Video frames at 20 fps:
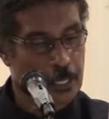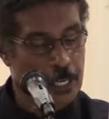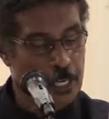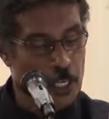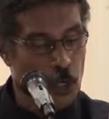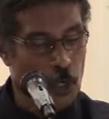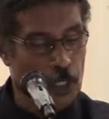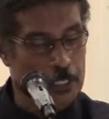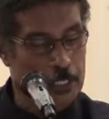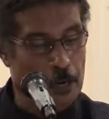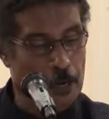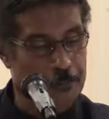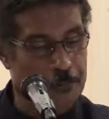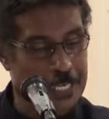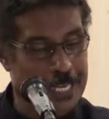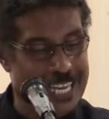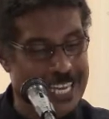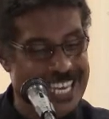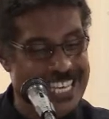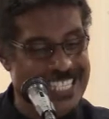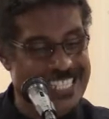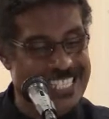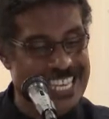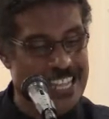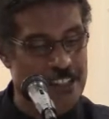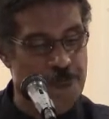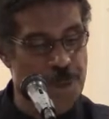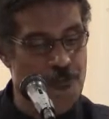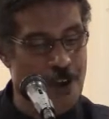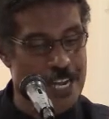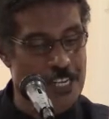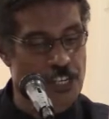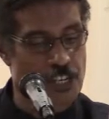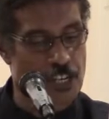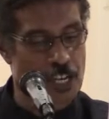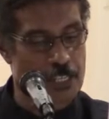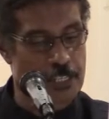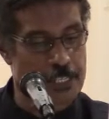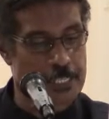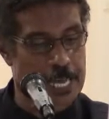The Old Covenant is self
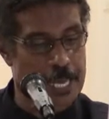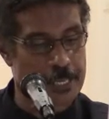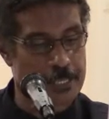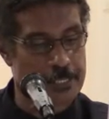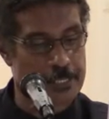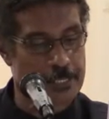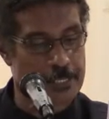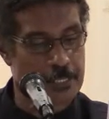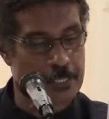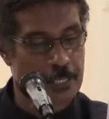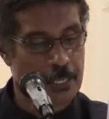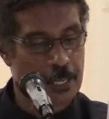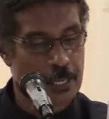righteousness.